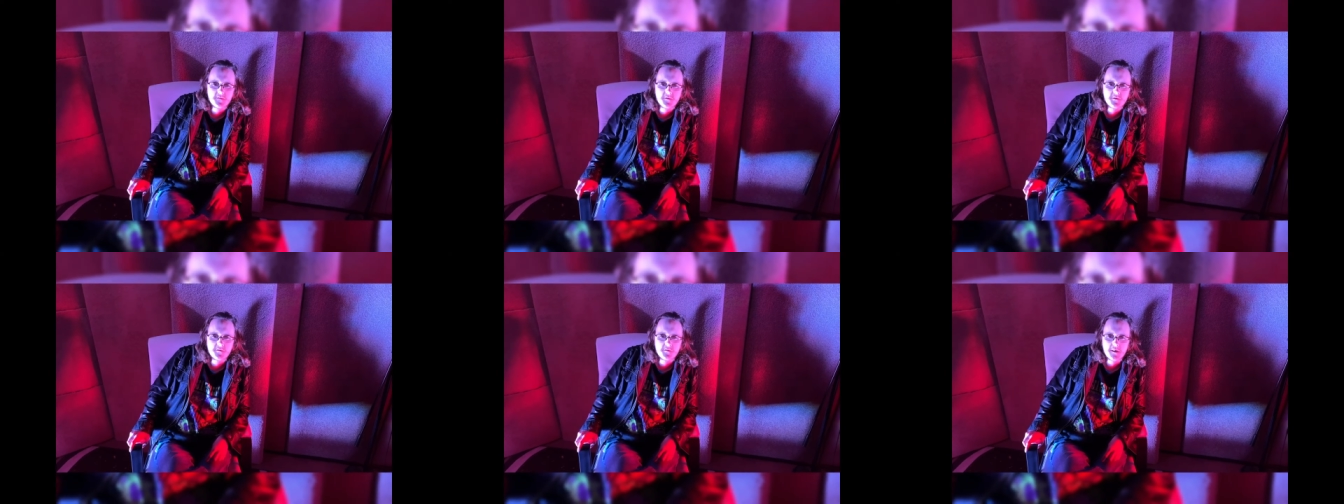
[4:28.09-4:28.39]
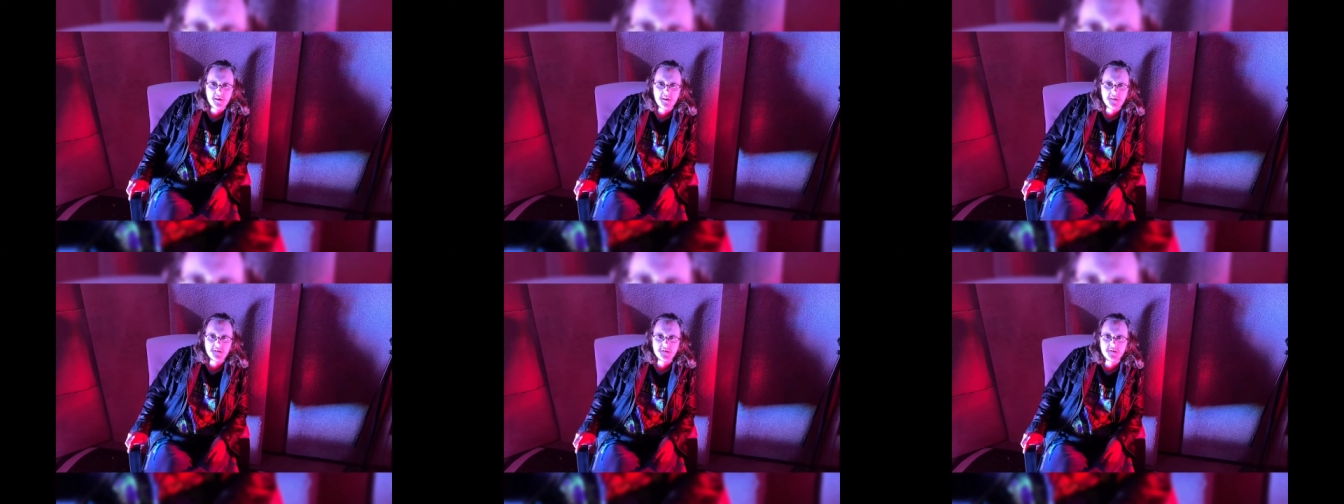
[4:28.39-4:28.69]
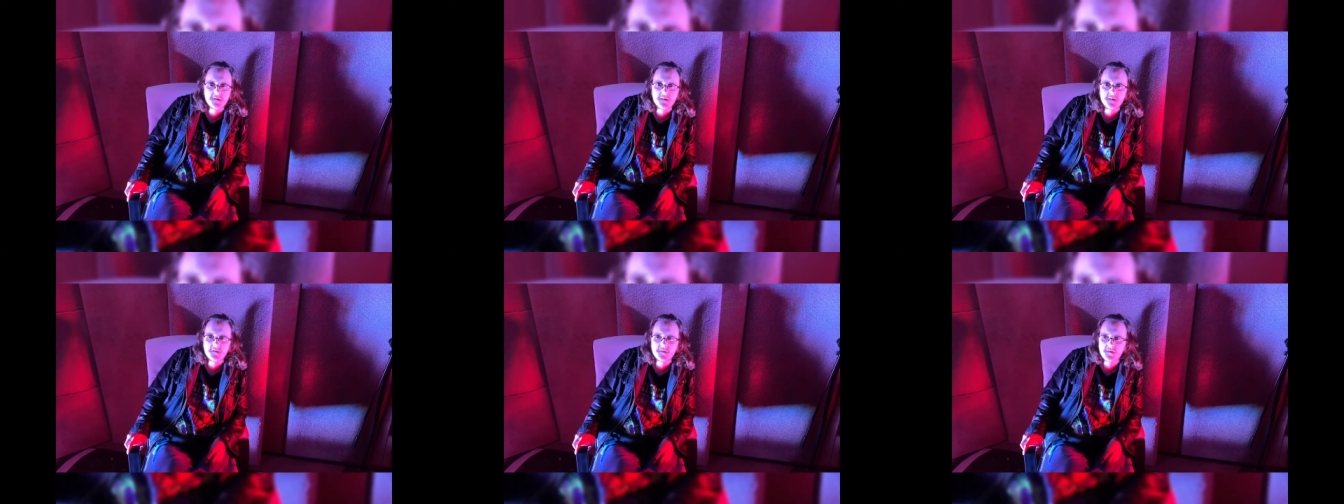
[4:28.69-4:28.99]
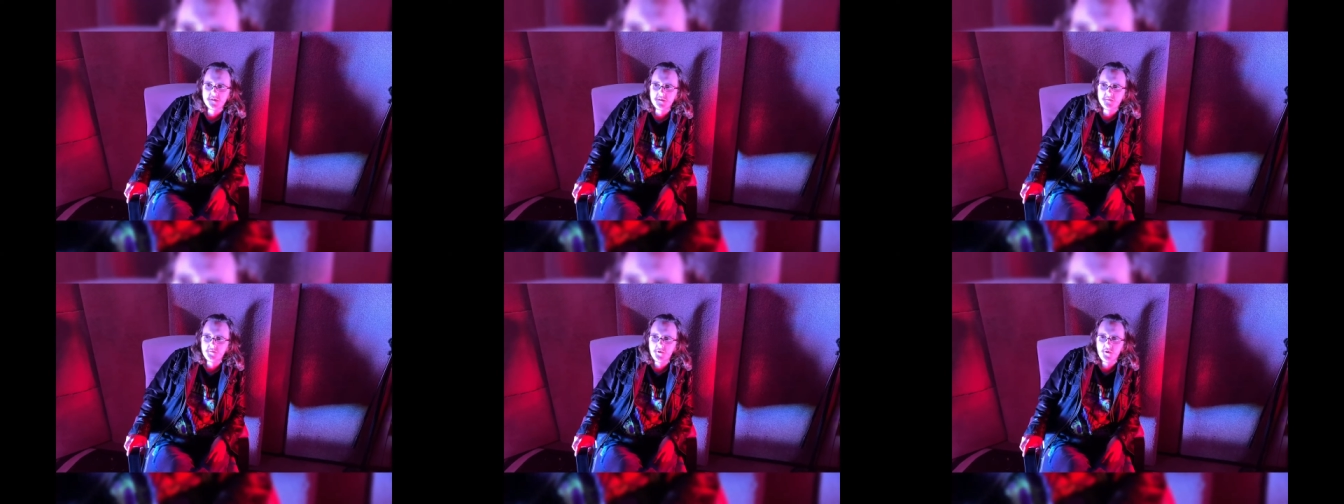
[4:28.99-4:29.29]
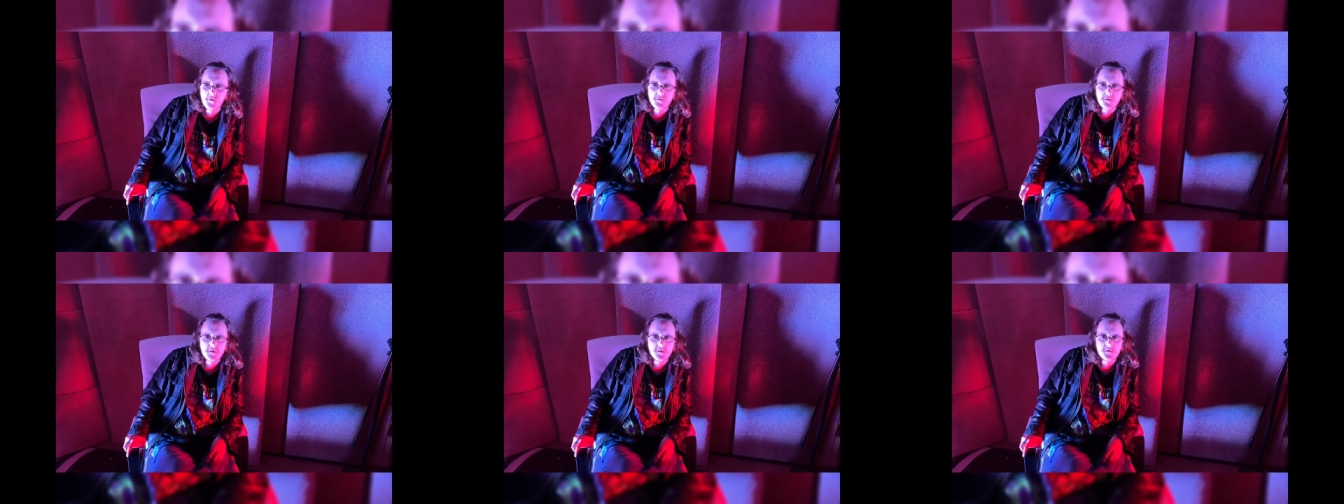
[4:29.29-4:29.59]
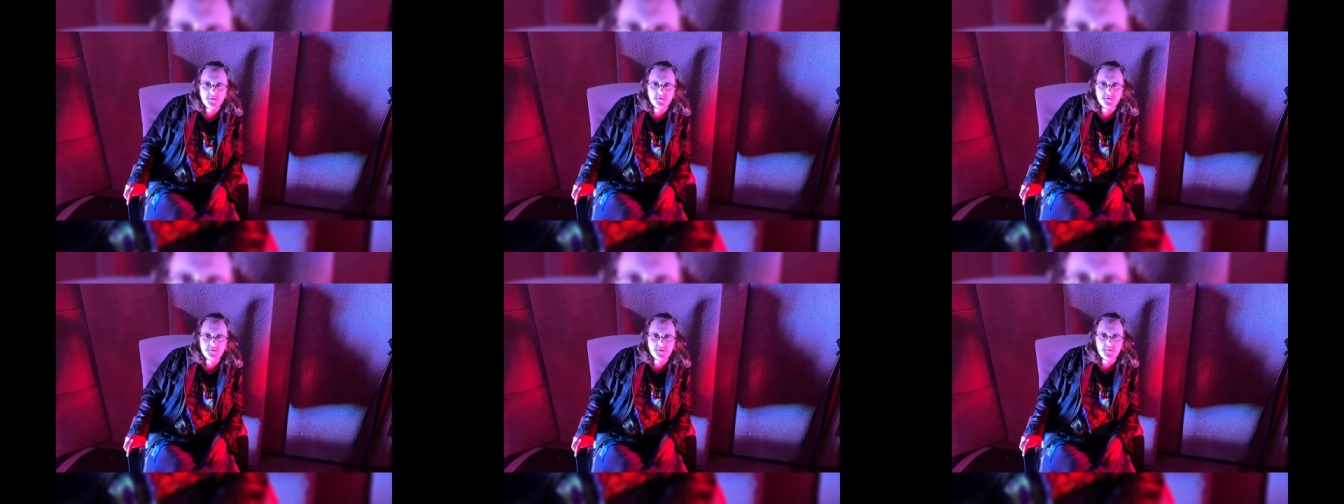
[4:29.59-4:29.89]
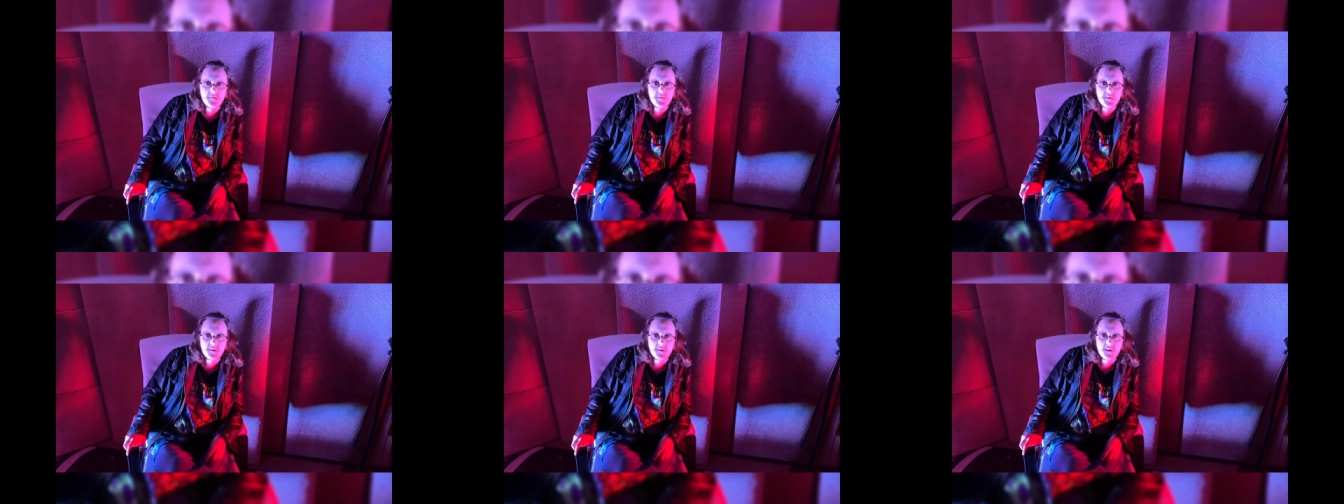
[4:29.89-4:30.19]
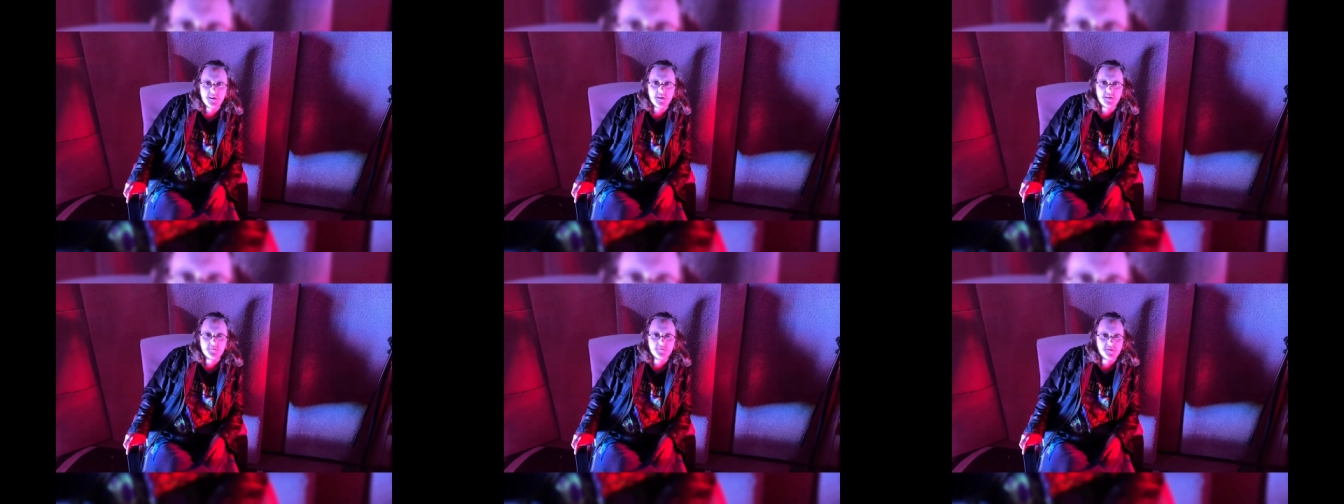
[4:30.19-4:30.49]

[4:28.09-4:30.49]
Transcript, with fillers: you know, like ACDC, Motley Crue, stuff like that.